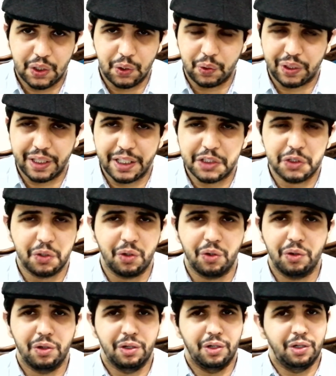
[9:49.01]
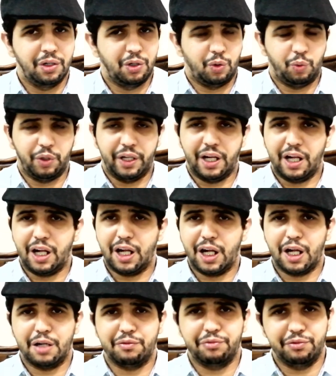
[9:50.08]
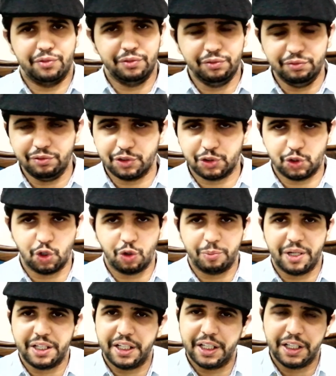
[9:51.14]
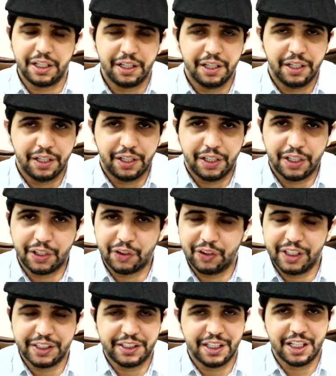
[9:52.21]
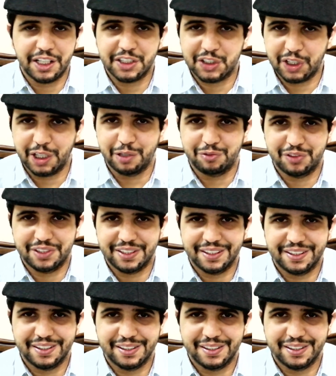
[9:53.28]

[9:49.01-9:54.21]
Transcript: Okay, so we have so many greetings left.